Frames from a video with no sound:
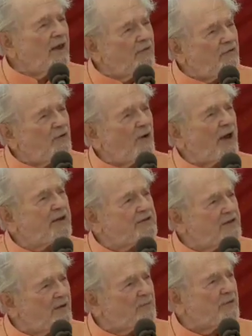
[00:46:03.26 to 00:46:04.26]
if you
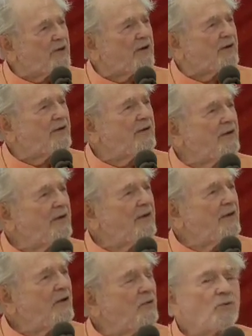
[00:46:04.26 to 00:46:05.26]
accept it,
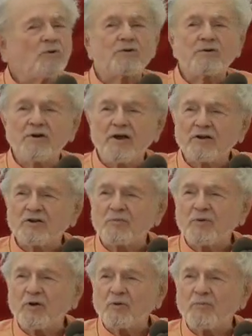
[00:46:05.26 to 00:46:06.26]
will turn out to
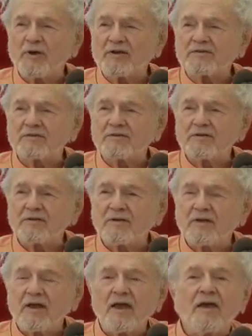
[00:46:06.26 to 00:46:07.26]
be your best.
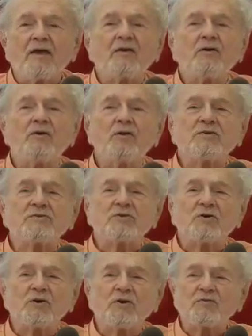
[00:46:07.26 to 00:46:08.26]
You know the
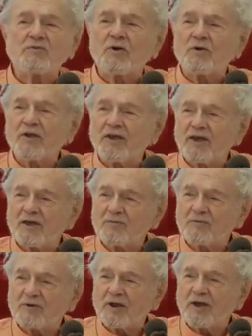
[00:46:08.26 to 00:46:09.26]
story of Tori
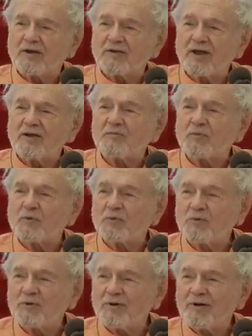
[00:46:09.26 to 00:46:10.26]

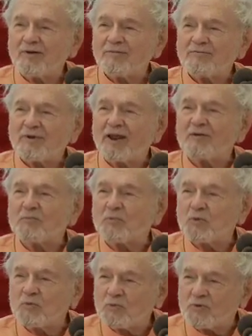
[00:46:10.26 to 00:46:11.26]
Tenboom?
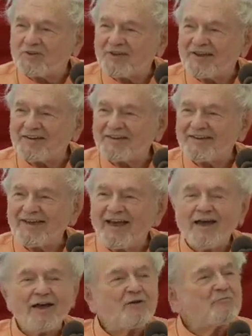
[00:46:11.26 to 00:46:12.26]
Tenboom, was that it?
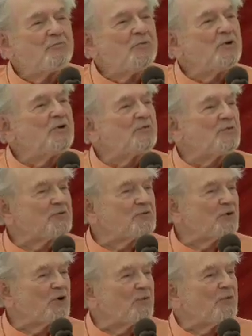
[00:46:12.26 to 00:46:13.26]
Beautiful
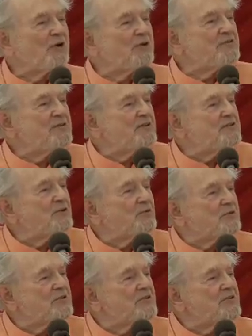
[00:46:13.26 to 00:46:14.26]
story, but her sister
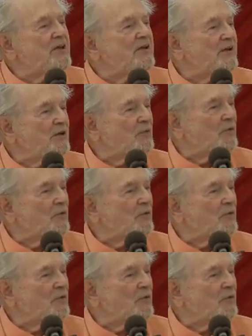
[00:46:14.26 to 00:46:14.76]
was a saintly